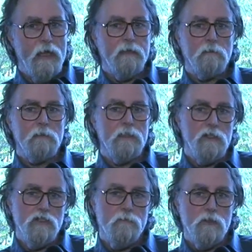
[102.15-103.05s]
handle
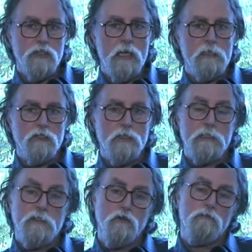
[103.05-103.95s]
each of the challenges
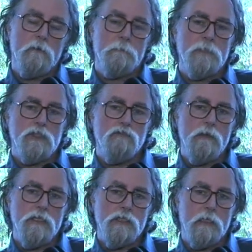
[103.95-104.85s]
in your
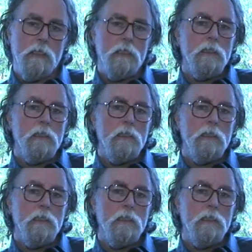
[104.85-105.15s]
administration.